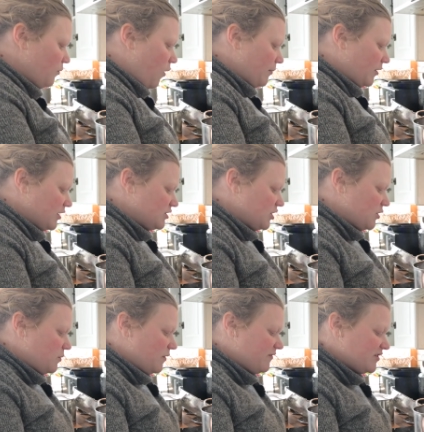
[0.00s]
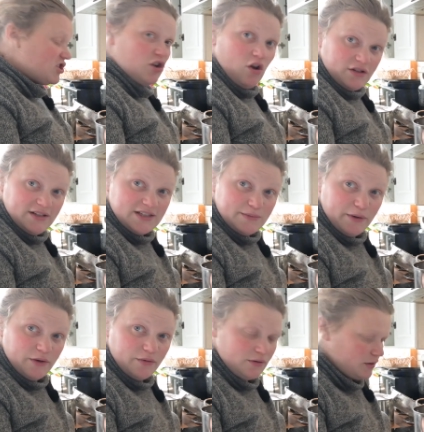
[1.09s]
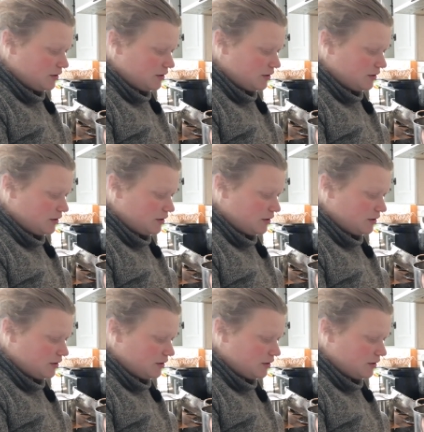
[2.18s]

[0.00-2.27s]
what I'm going to do with the slotted spoon,